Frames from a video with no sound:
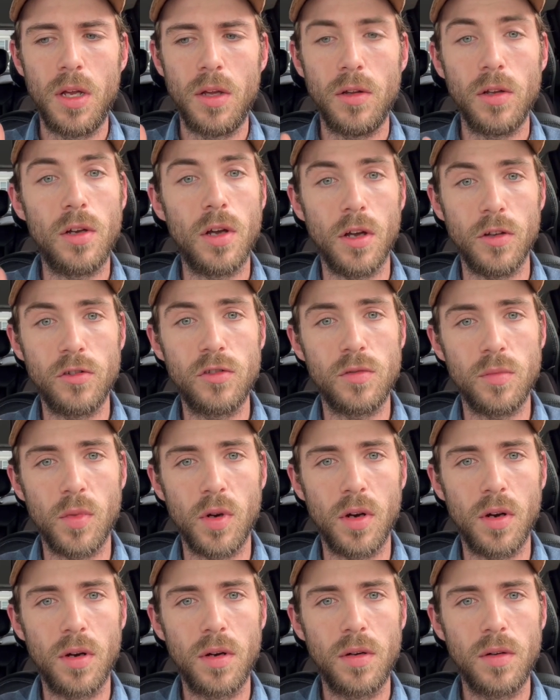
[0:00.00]
the
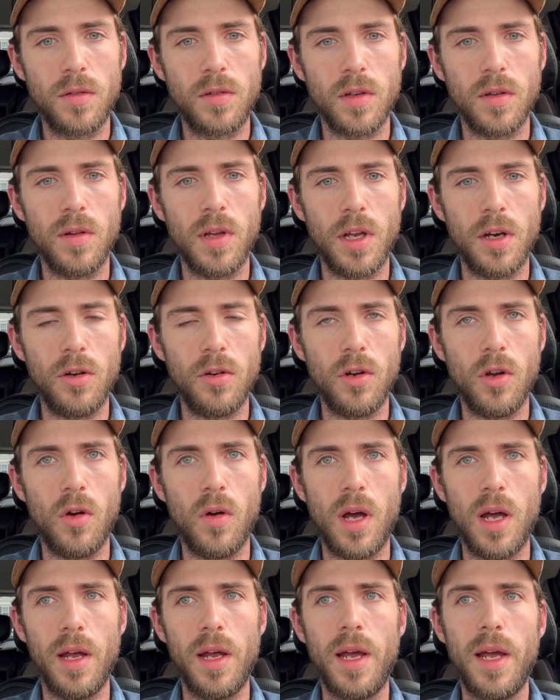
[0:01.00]
customer to let her know,
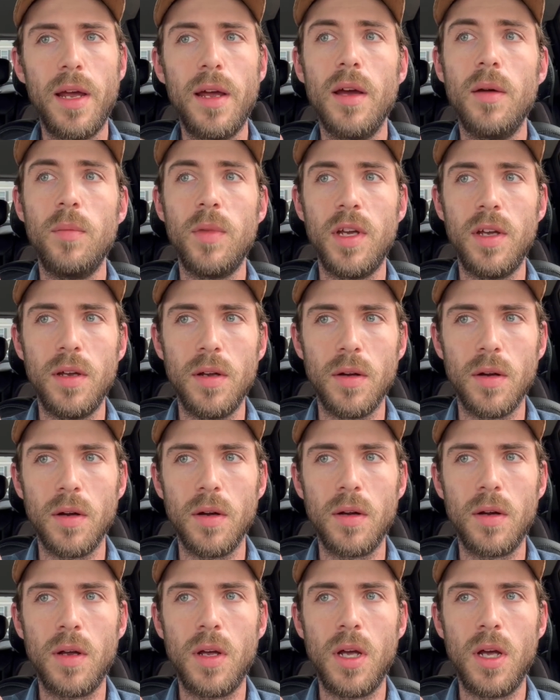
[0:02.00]
hey, I'm
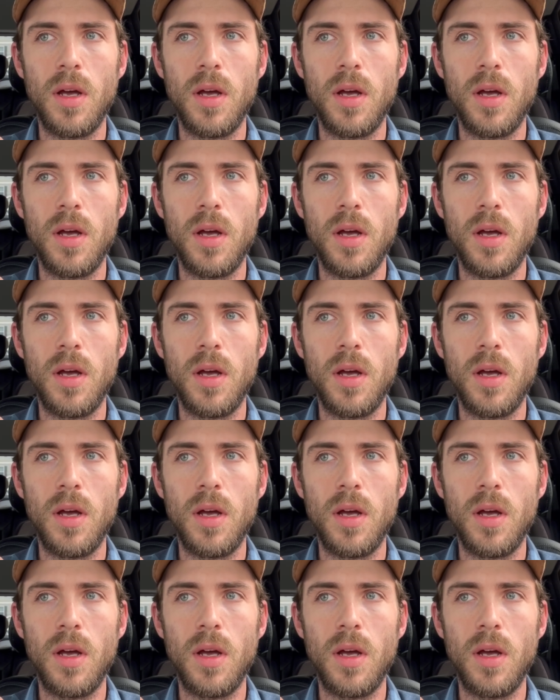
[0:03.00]
here,